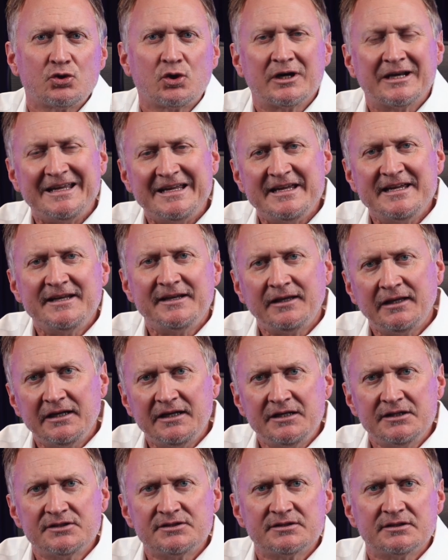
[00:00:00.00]
or an end
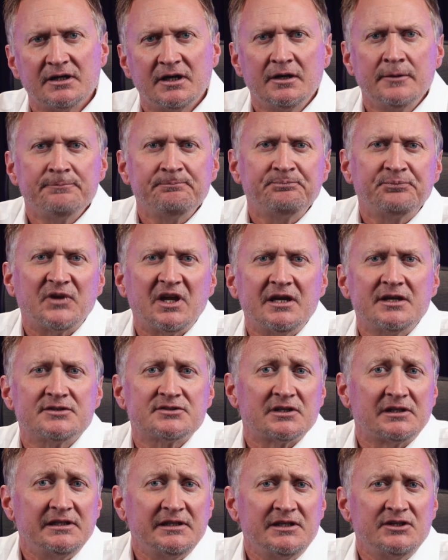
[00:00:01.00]
lease,
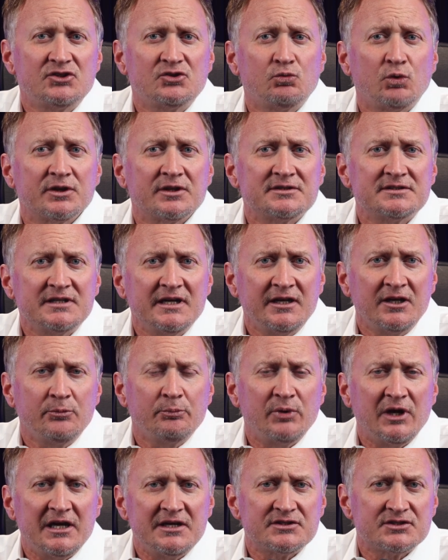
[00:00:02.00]
is a lease where the tenant
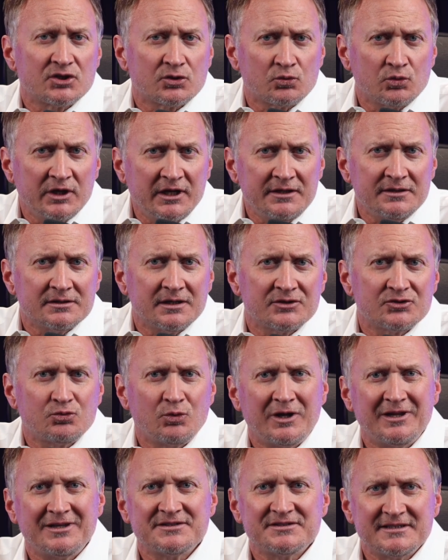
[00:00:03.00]
pays the rent as
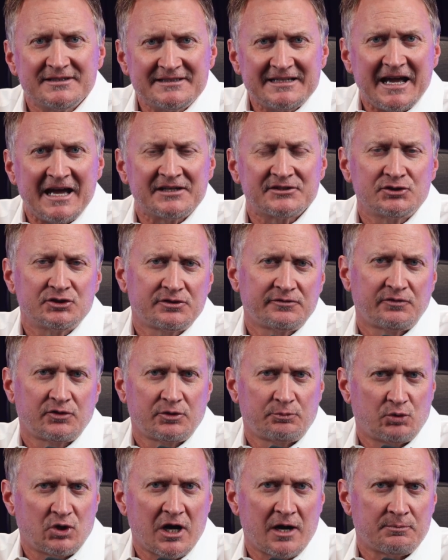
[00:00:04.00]
well as the taxes for the
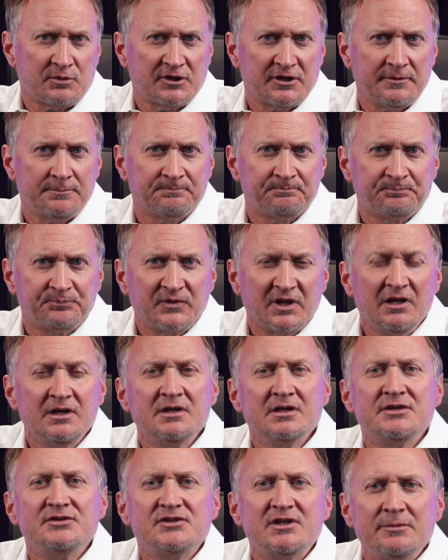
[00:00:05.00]
property.
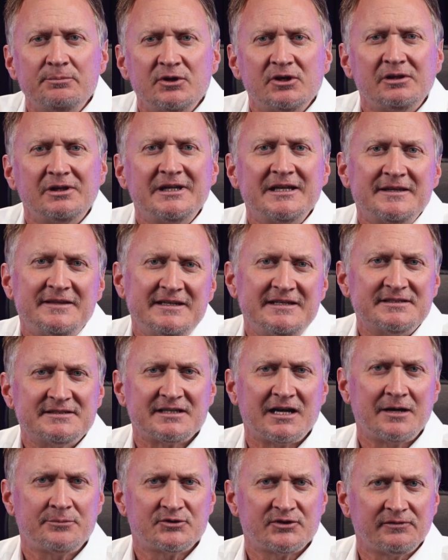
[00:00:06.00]
Typically in these
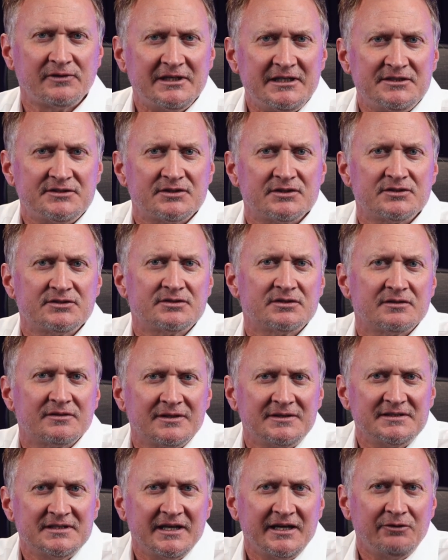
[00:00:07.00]
types of leases, the
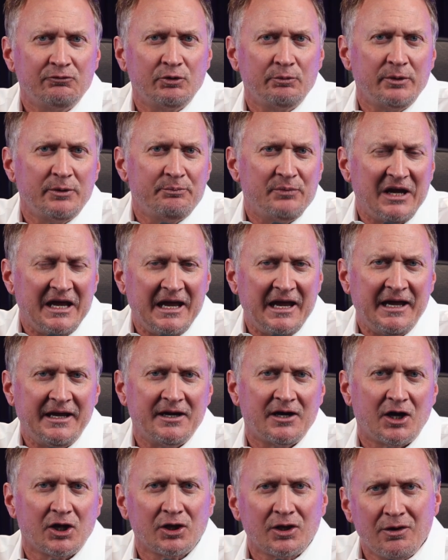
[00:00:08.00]
tenant would be paying
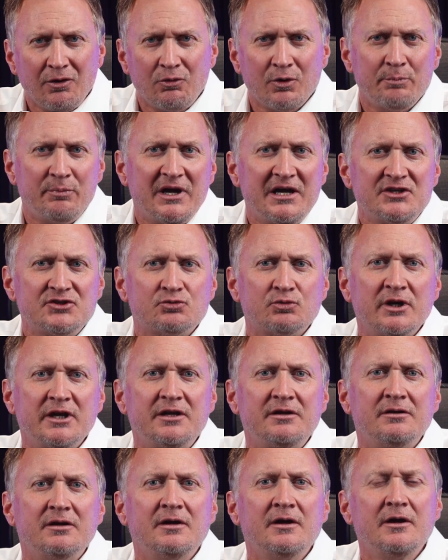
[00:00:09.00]
a lower base
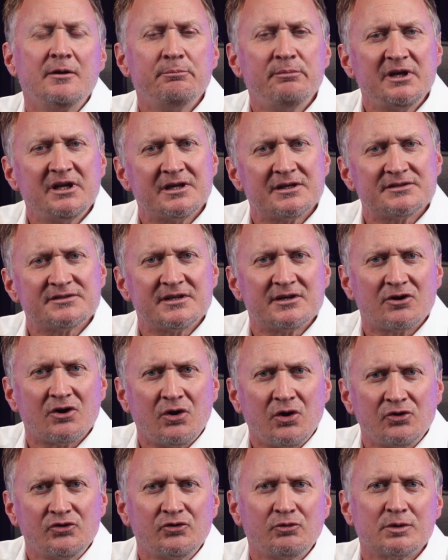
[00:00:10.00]
rent because they're
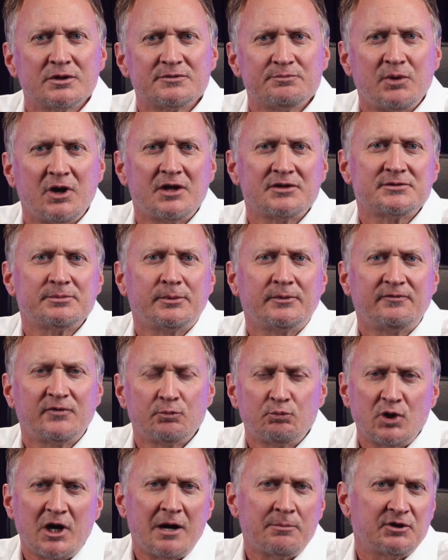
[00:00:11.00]
also responsible for
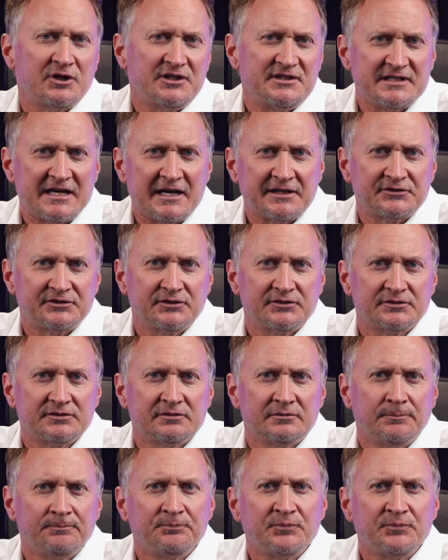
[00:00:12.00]
property taxes.